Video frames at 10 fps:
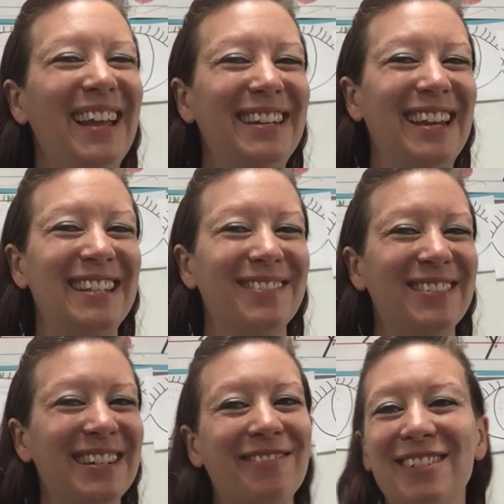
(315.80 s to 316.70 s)
Nice
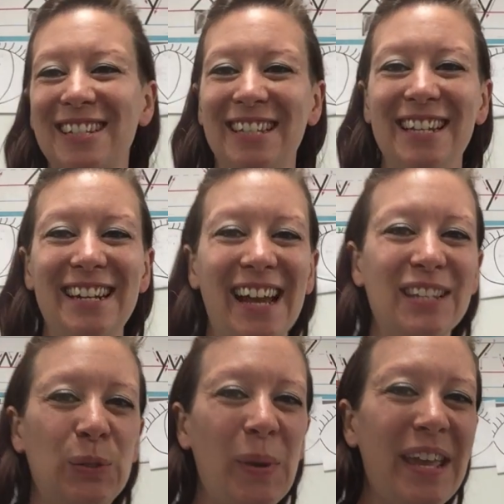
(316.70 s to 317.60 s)
work. We'll see you
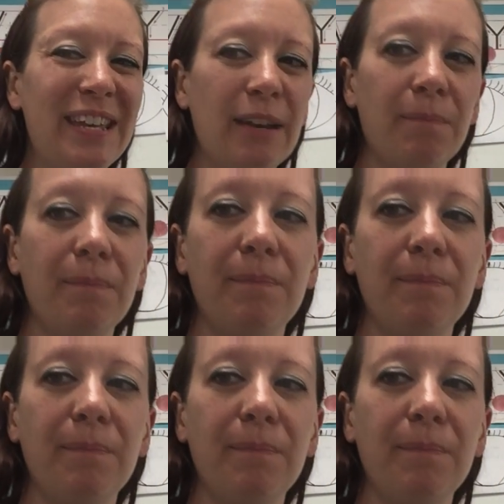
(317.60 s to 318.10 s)
next week.